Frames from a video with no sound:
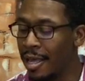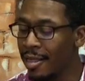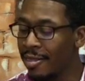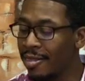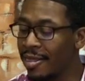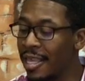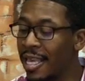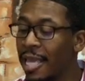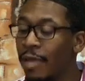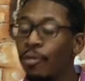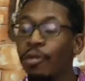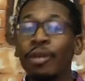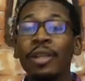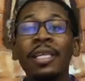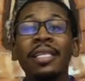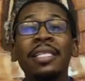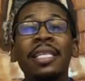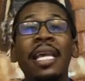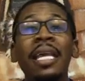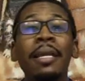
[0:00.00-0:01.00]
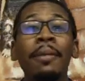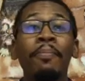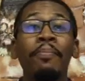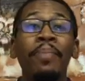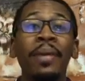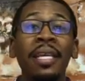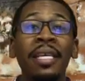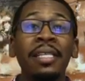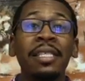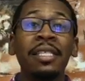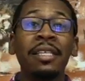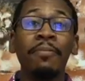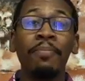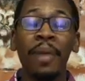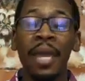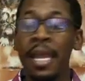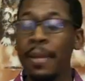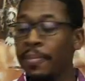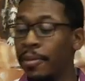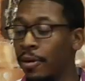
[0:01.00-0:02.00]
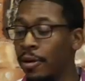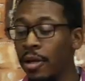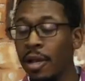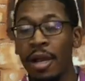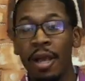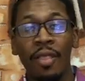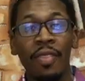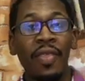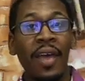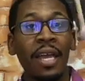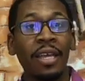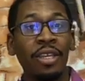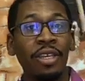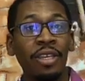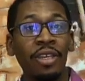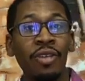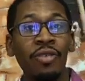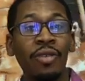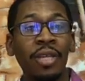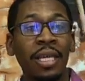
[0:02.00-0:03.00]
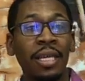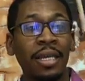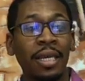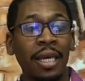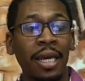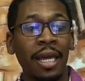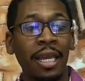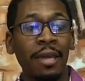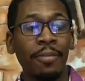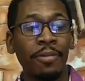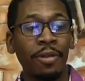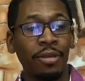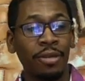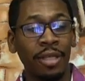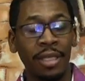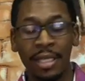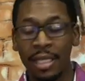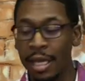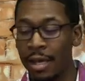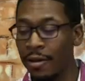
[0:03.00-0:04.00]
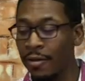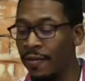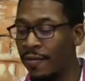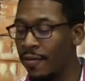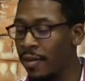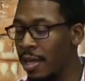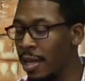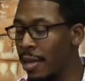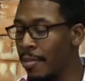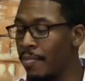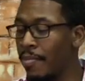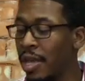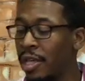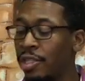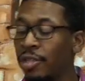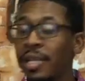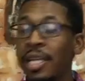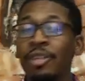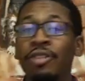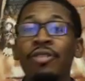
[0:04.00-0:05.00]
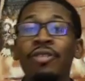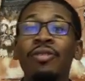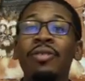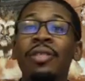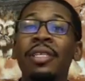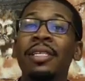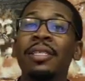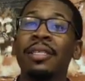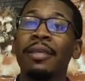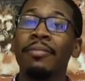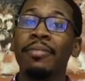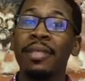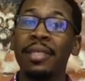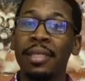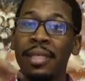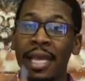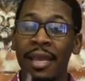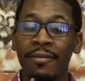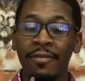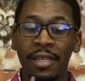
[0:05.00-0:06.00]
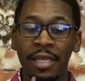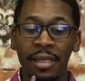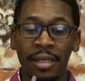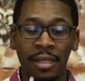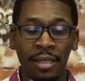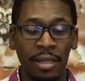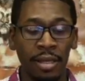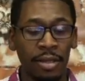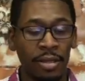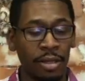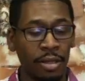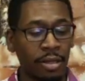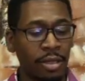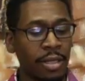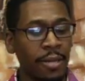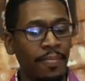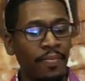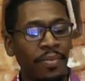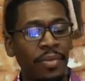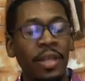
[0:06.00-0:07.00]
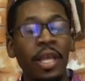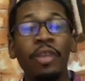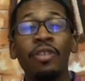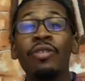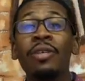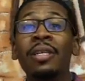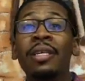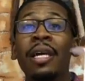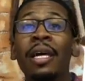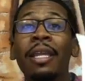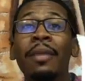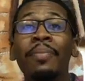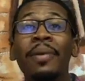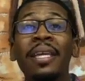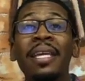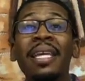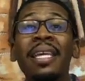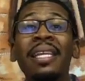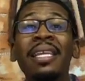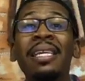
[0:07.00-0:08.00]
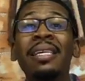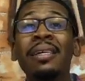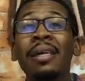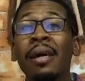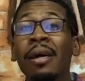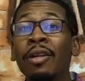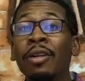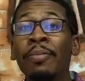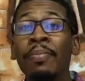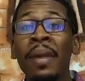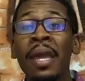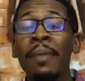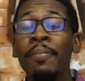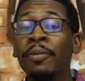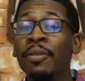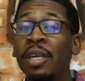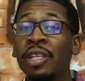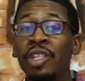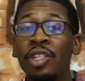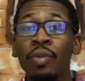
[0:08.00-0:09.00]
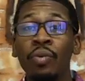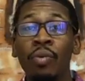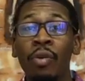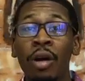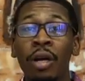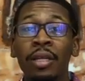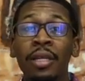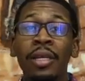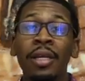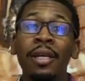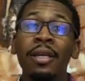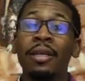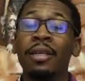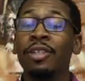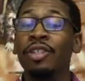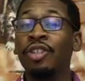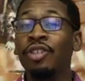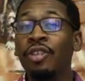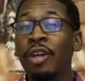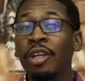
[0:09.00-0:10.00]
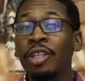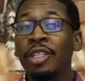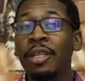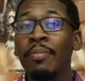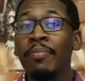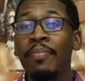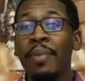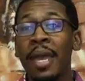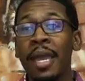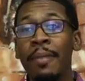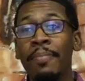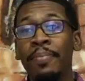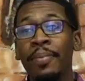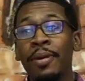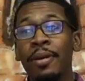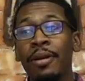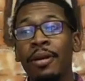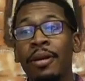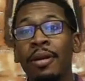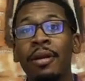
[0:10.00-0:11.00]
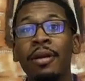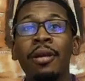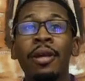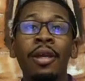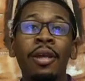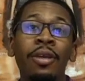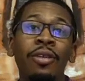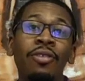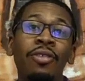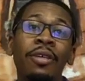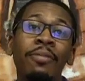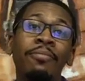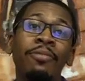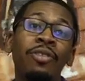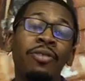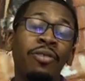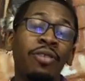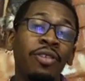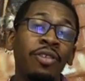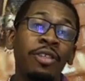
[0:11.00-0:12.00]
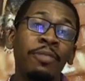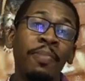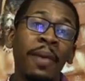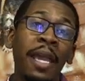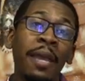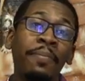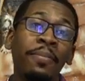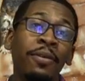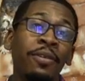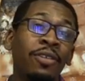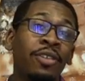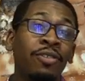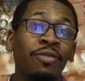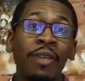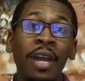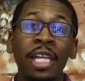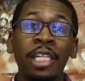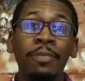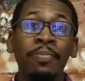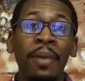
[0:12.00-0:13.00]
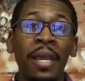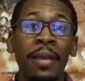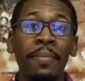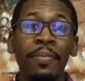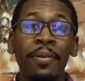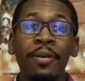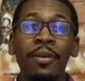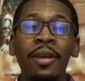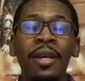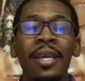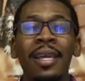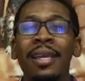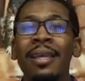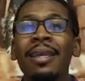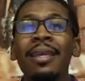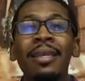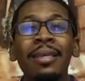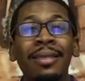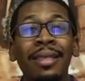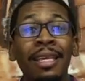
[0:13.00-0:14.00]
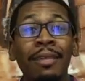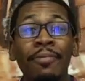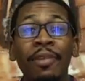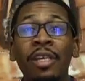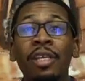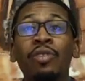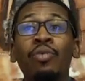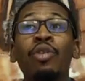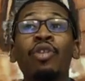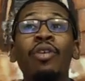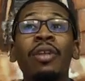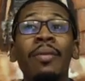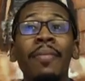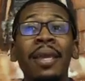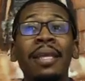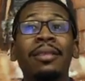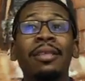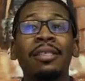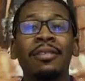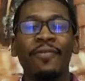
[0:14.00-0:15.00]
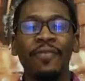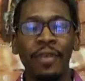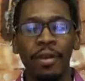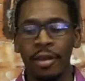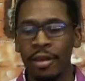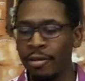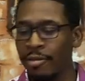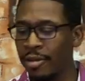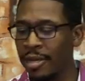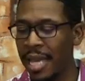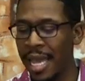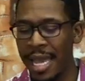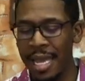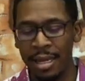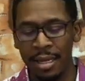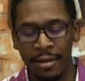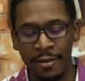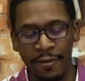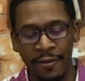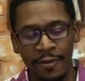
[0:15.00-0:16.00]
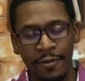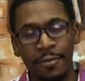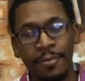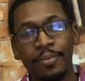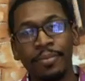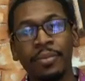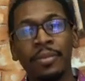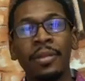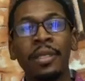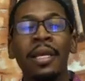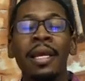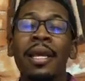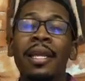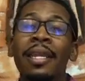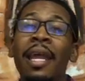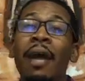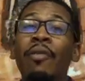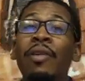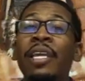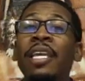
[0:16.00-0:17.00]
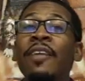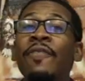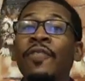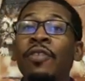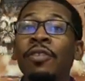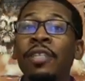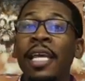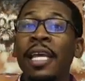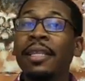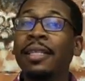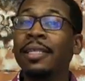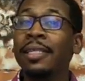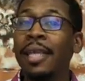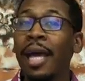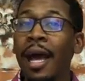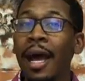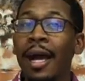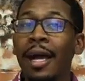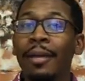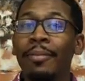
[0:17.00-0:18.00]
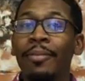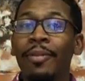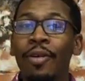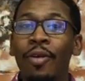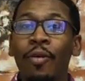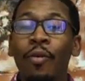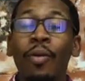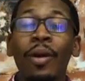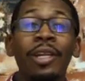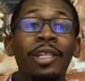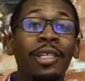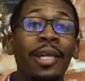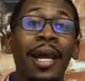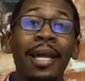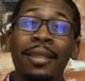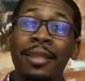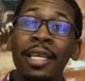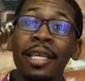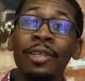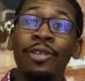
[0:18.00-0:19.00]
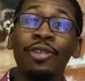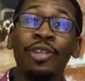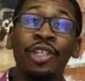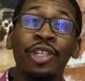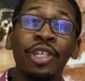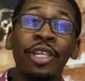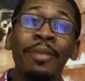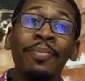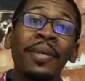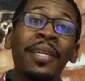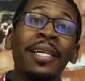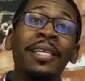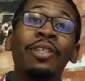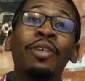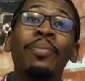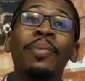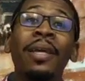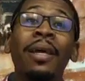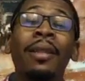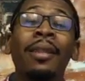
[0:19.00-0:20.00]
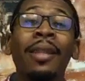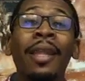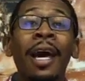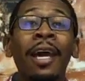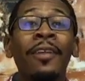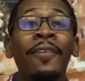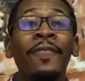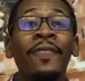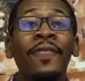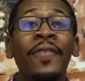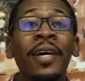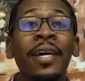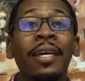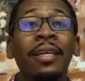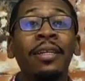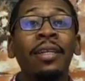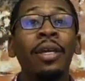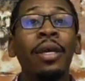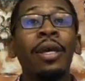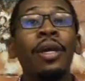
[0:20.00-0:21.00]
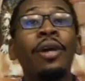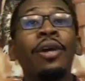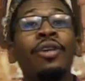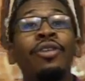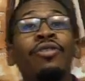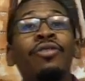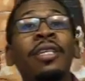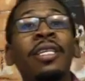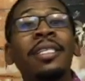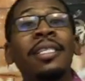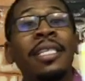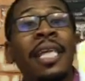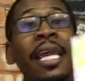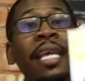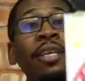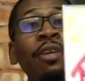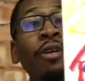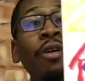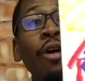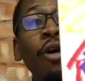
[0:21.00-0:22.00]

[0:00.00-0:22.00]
Then we're going to take pieces of paper that you can cut up yourself. Make sure that you're using some safety scissors. Now you can cut up any color paper that you want. Construction paper, you can do newspaper, scratch paper, anything, because we're going to make this very creative. Now, if you take the time, which I think you should because it'll be a lot of fun, you can take your